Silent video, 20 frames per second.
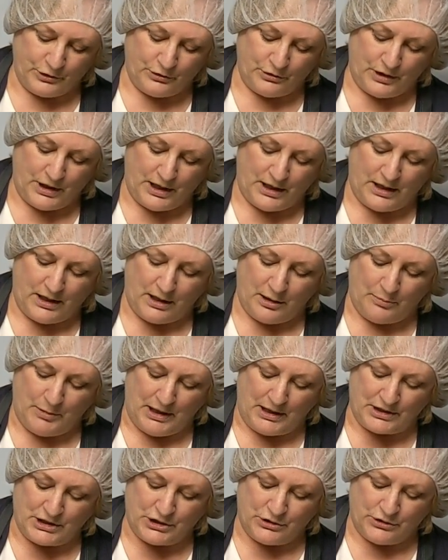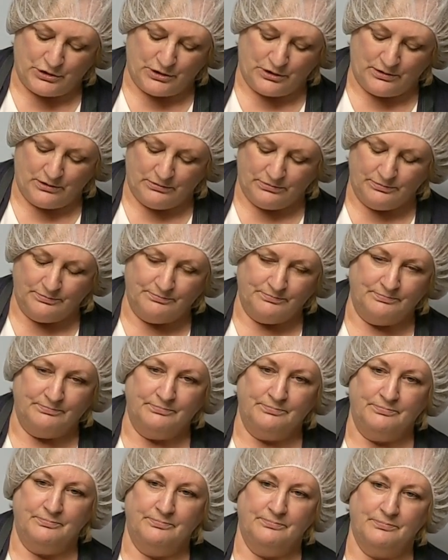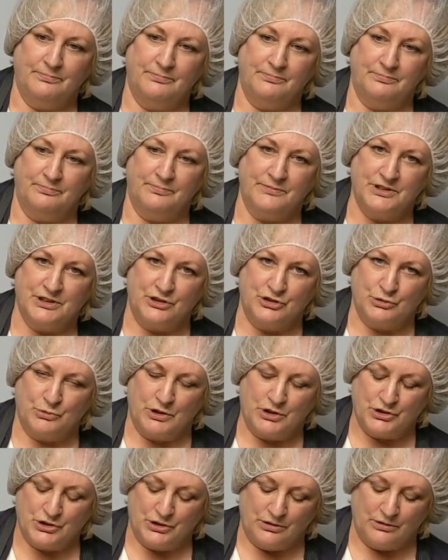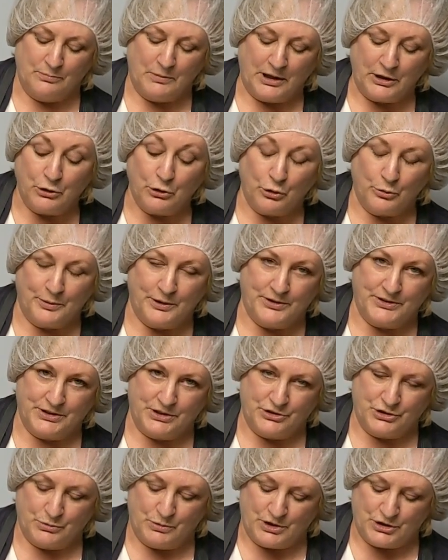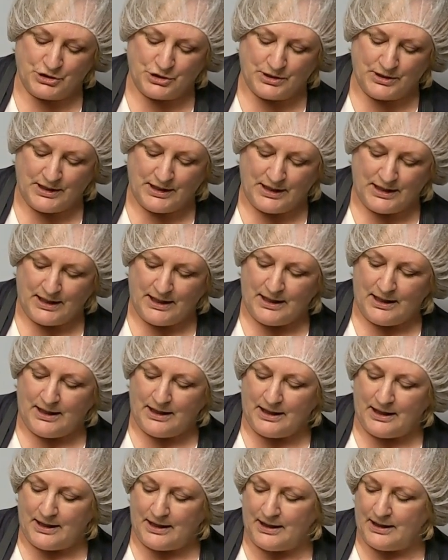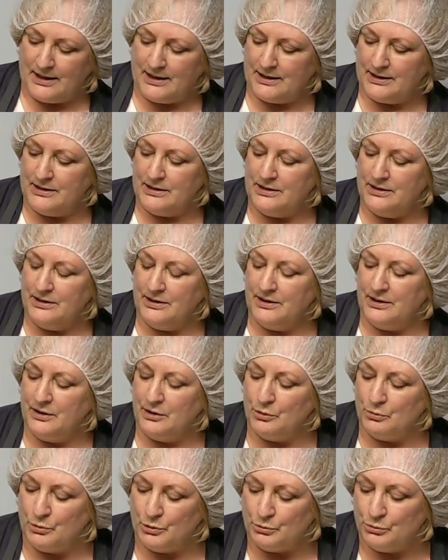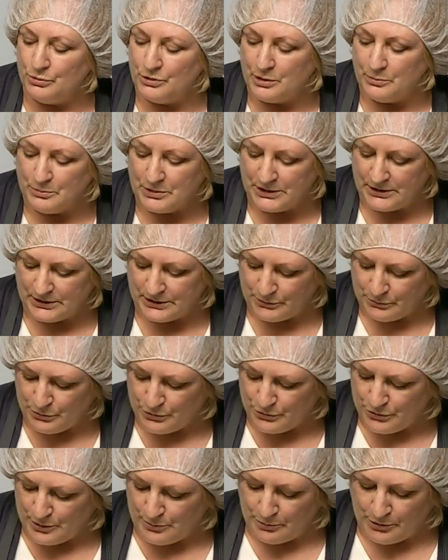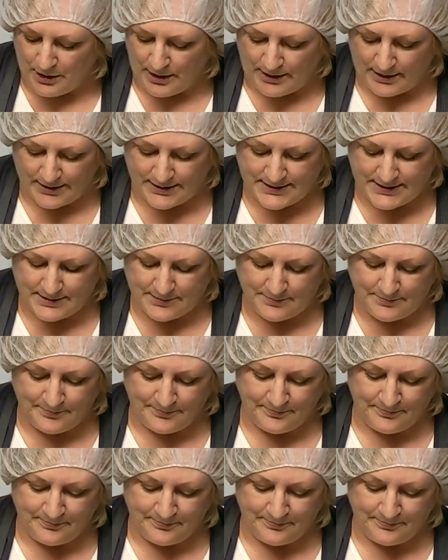creating a bacterial situation, or microbial situation, and it will completely ruin the product.